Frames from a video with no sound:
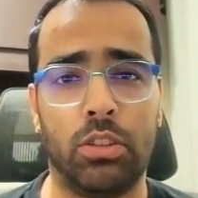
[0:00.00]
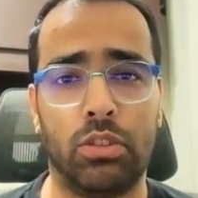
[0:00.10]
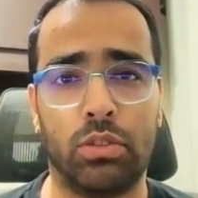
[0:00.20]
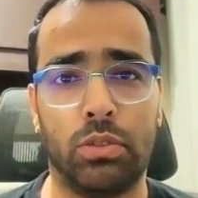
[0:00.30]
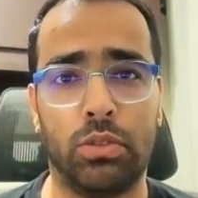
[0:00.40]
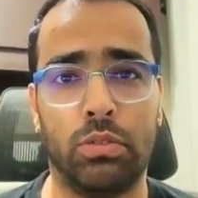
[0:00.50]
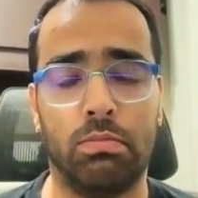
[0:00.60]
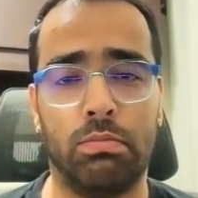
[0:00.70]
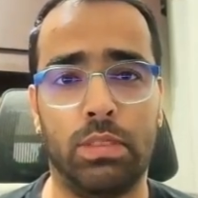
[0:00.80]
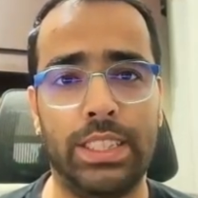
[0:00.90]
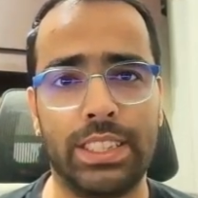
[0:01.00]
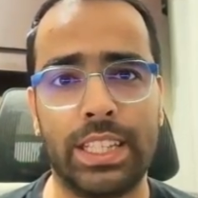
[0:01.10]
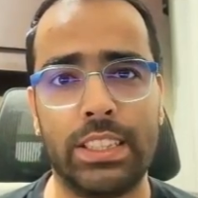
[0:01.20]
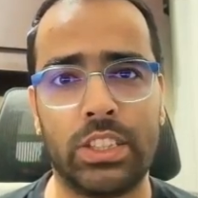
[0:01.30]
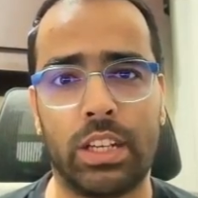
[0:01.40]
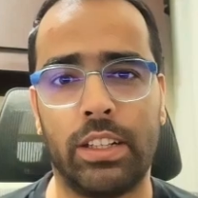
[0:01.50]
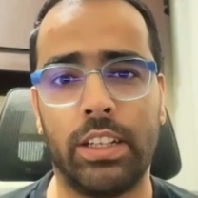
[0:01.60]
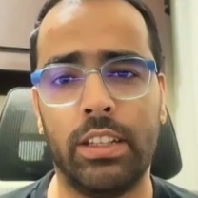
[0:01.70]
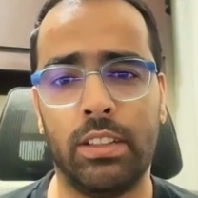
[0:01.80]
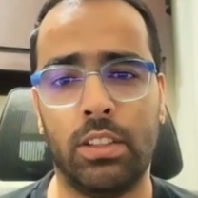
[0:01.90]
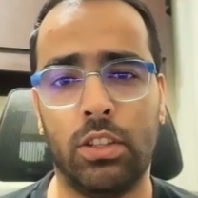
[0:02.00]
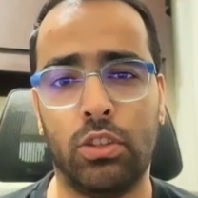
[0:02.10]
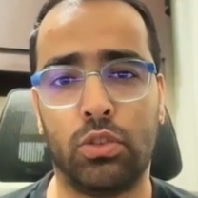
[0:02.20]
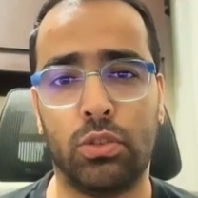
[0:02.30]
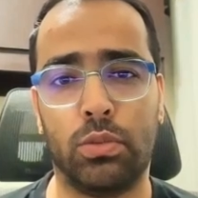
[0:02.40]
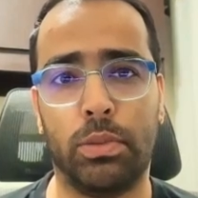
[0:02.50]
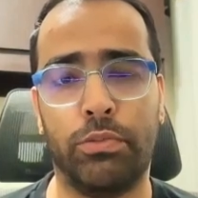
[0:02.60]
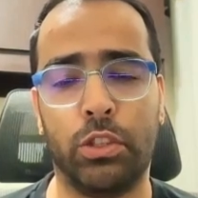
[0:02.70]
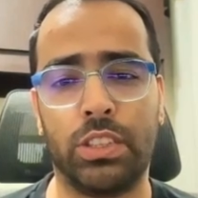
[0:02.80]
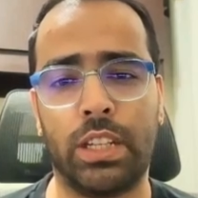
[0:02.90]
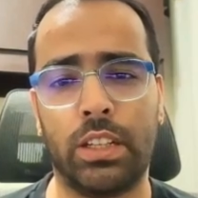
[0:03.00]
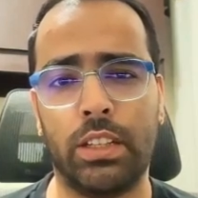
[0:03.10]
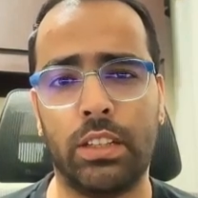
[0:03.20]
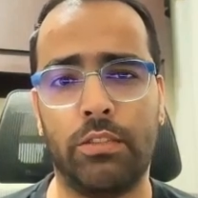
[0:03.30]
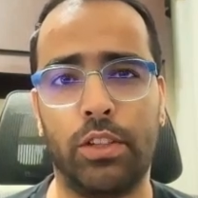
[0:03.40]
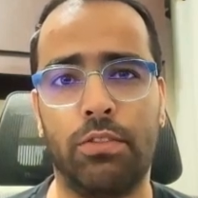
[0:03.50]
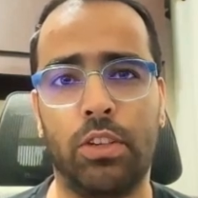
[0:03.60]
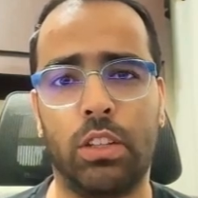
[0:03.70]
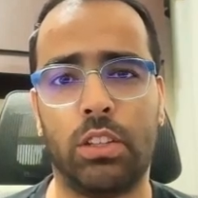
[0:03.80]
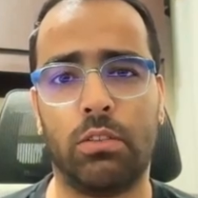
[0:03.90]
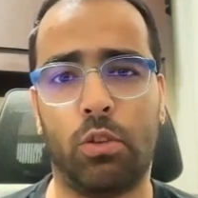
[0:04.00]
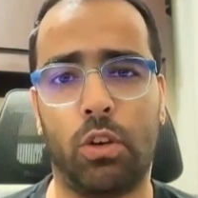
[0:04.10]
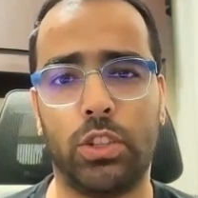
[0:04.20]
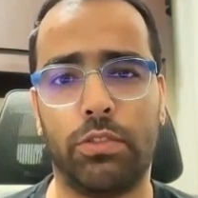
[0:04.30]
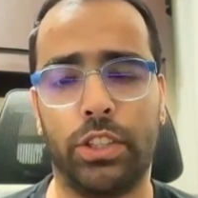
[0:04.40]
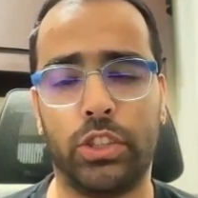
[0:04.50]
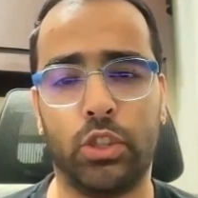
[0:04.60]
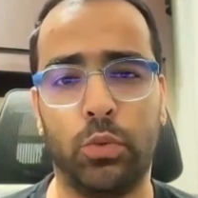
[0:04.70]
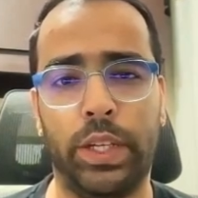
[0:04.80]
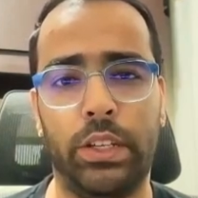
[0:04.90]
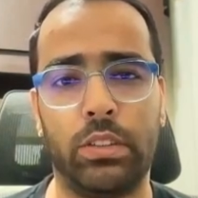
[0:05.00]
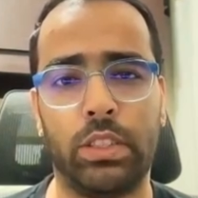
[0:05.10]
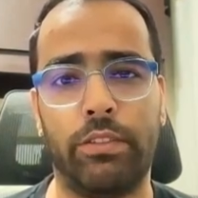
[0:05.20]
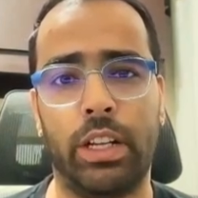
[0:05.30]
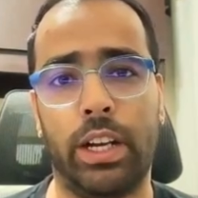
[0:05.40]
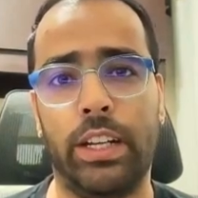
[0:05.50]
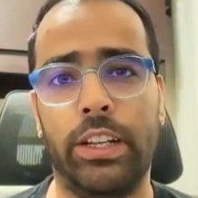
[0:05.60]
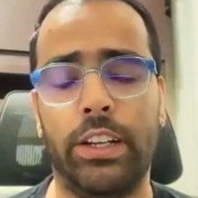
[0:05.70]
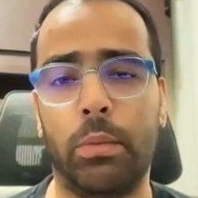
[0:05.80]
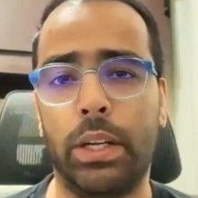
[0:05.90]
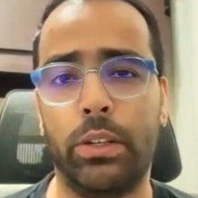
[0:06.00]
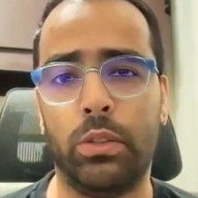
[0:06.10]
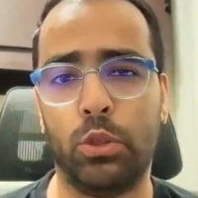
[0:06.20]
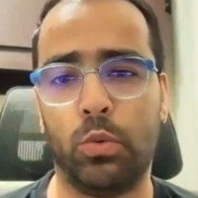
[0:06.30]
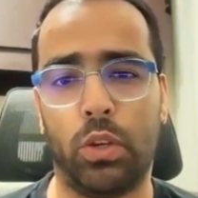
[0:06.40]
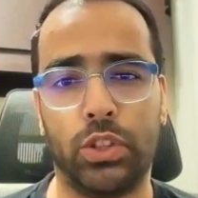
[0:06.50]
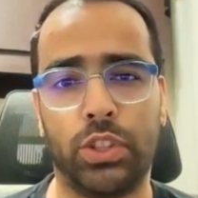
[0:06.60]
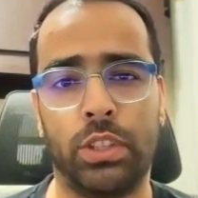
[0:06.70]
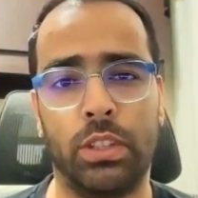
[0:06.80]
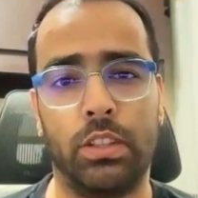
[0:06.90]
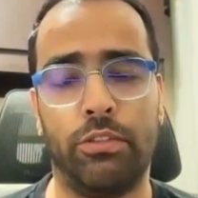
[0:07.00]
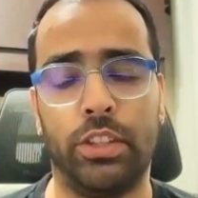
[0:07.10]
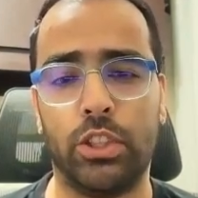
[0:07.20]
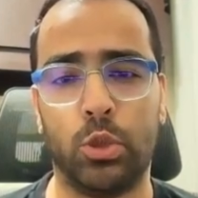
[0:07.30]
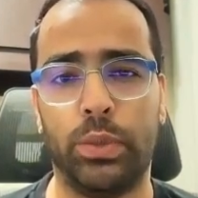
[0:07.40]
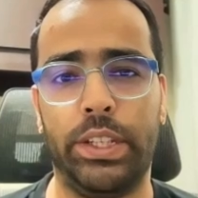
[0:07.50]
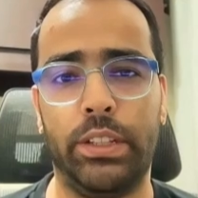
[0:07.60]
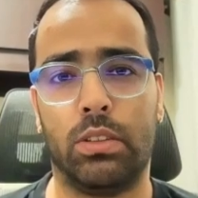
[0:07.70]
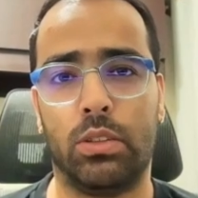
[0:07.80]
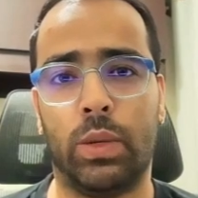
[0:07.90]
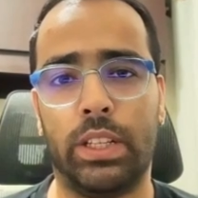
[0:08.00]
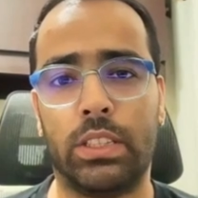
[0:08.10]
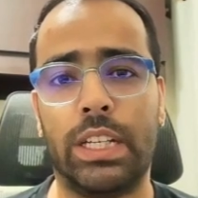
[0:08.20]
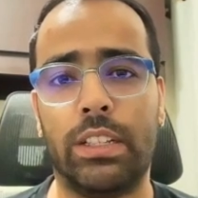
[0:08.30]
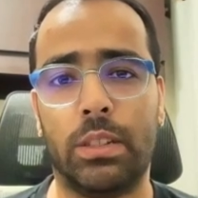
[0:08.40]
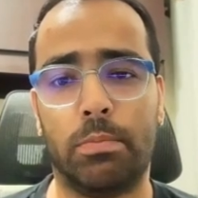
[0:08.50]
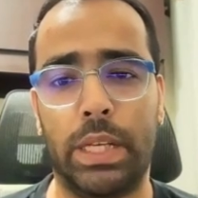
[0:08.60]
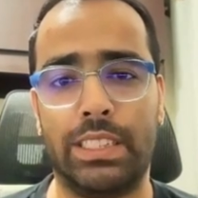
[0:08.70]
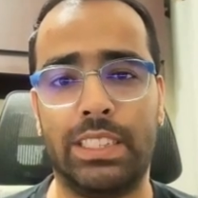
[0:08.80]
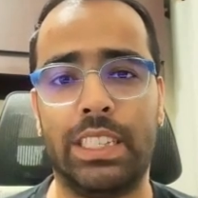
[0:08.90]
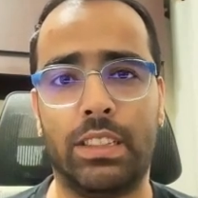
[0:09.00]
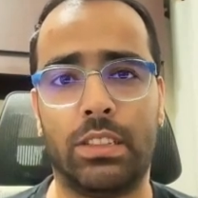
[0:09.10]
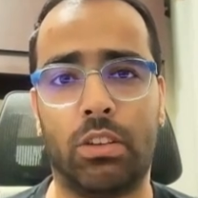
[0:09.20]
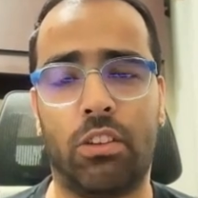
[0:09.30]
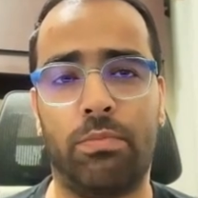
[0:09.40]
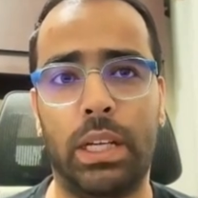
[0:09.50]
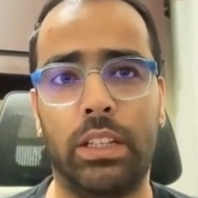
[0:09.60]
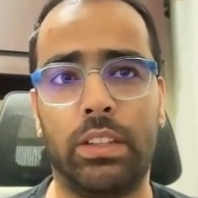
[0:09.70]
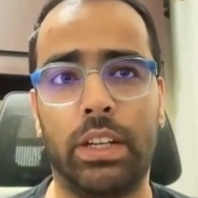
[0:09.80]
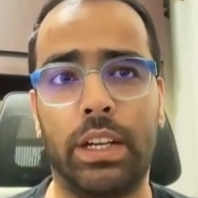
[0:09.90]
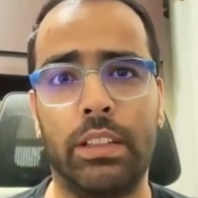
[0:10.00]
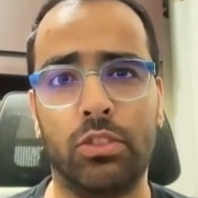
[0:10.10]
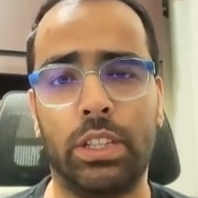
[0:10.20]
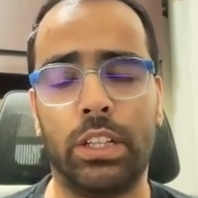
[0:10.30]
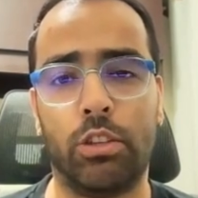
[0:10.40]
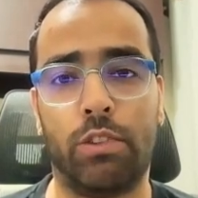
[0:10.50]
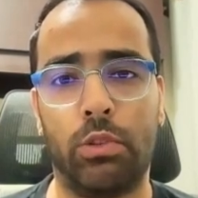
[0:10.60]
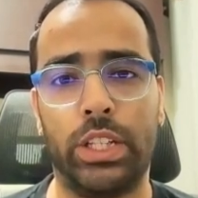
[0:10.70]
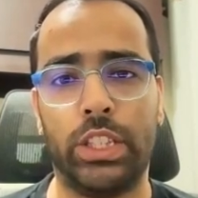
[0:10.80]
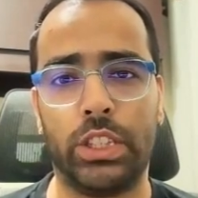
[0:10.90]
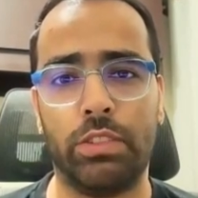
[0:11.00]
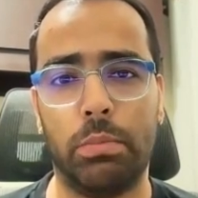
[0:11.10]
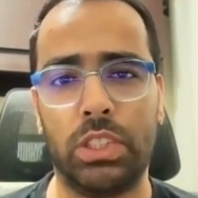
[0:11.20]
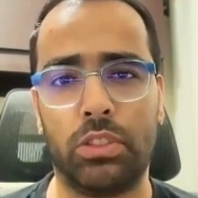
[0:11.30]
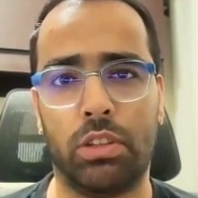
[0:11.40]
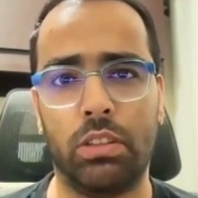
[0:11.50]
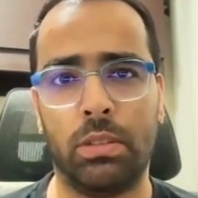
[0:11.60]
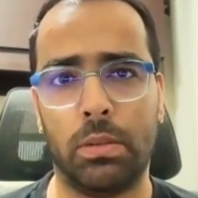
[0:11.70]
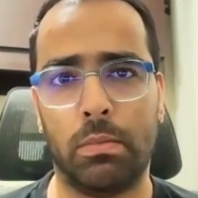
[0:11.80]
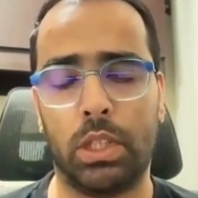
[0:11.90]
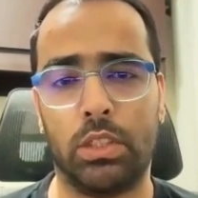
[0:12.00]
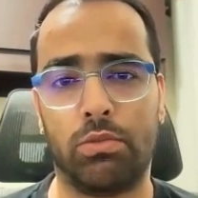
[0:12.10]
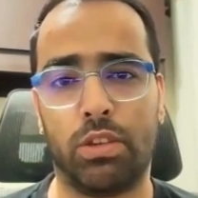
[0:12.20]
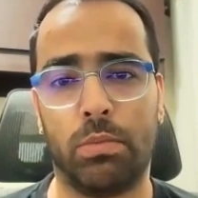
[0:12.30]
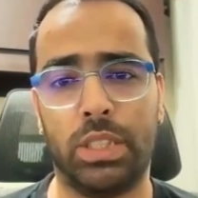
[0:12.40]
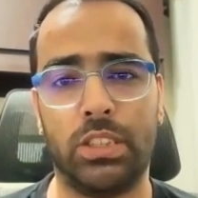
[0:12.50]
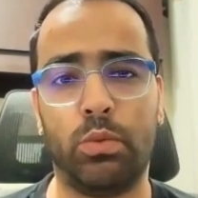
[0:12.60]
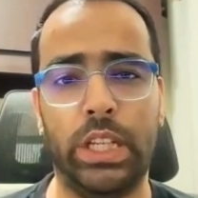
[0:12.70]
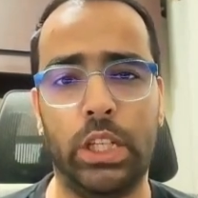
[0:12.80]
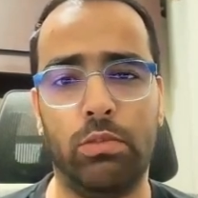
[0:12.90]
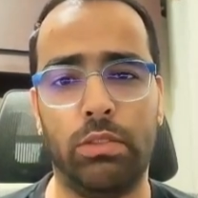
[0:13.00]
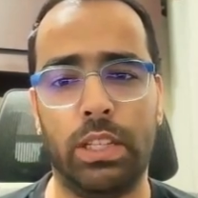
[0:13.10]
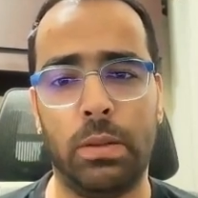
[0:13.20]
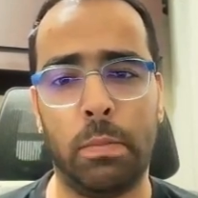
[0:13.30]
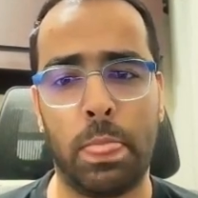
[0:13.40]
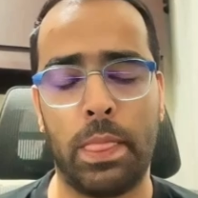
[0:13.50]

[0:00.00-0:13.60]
So let's get started. So before starting, if you have not watched first two videos, I will highly recommend you to watch the first two videos to understand the basics of multithreading so that your foundation will be strong, because from this video we will